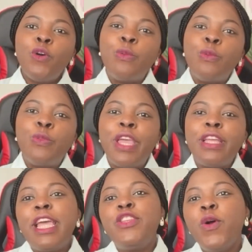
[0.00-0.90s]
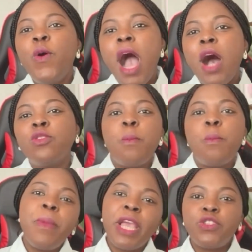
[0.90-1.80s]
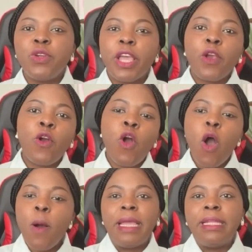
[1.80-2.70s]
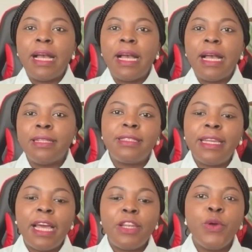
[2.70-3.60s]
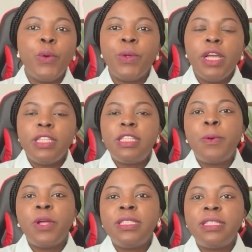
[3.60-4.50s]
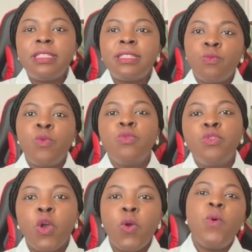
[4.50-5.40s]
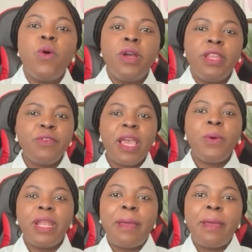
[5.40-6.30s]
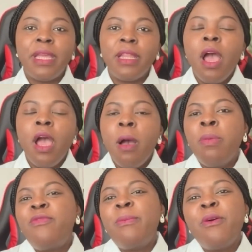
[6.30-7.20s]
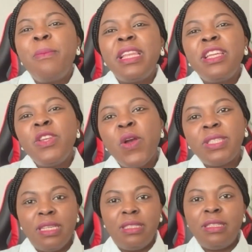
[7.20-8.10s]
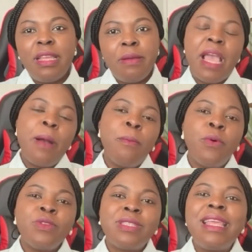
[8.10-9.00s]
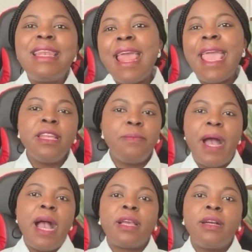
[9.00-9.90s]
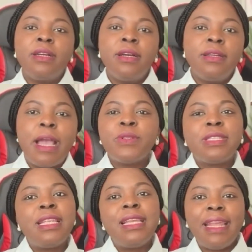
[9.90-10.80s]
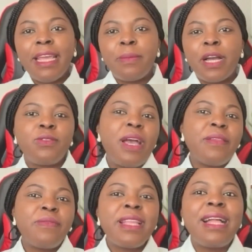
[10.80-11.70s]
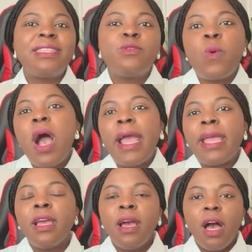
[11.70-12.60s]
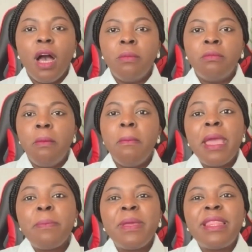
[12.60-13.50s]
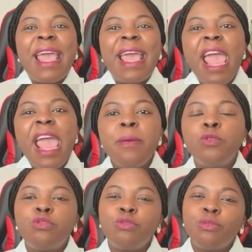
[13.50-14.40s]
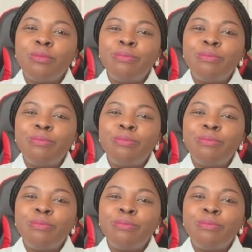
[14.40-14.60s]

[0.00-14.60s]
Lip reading: they know how to make sure they come in and say that, no, these policies will not go on, if you get what I mean. But for many nurses, they are mostly laid back. They are mostly laid back. So I think that is why maybe they are able to